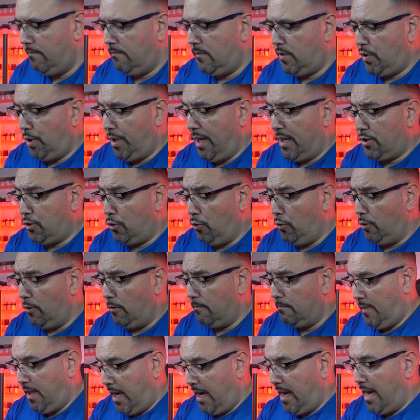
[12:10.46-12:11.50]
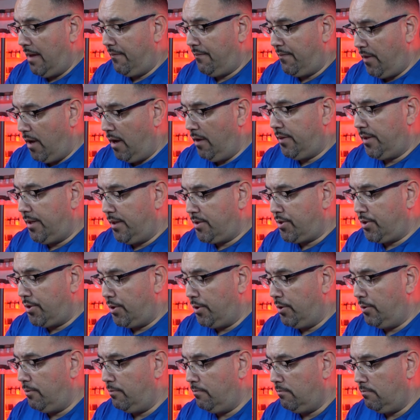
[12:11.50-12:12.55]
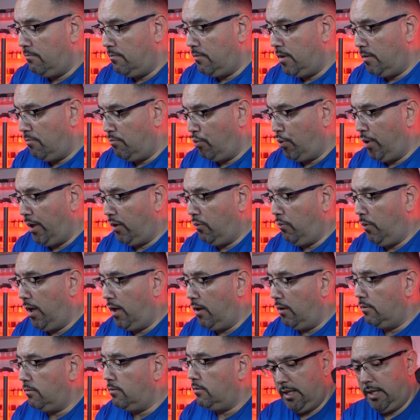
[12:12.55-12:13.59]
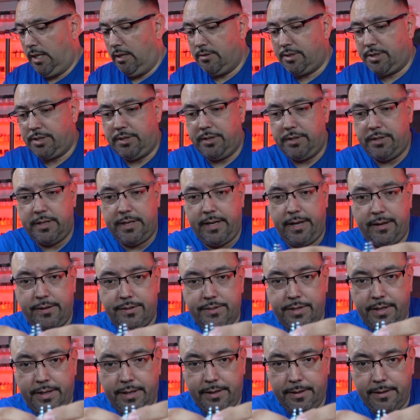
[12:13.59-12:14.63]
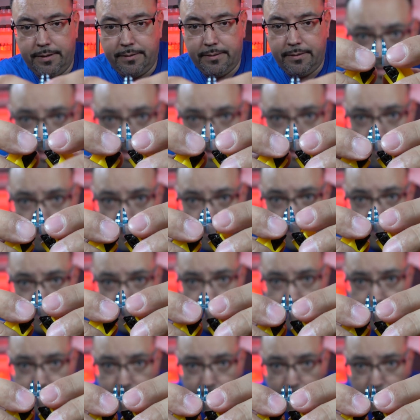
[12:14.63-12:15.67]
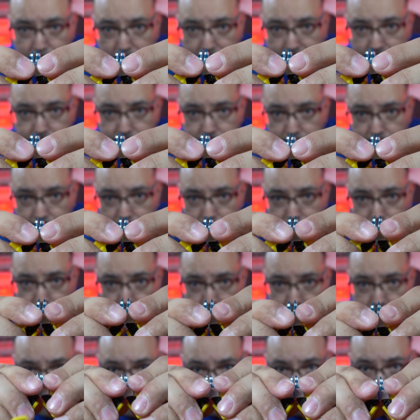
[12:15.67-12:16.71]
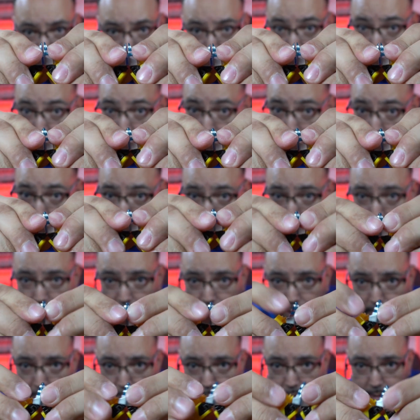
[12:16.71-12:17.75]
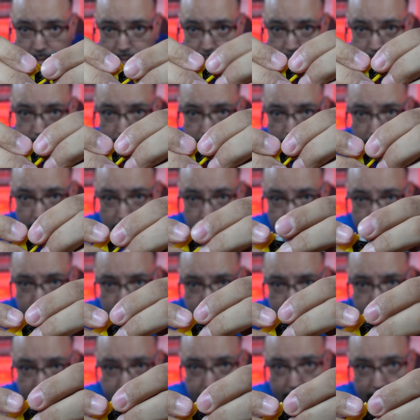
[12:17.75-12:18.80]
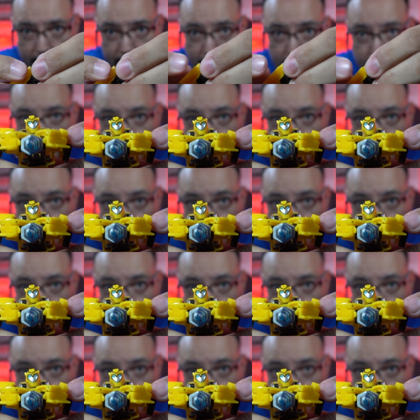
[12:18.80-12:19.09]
so that's cool. They have thought this through pretty well, and I'll show you guys here how then these 2 pieces combine. There we go. Look at that.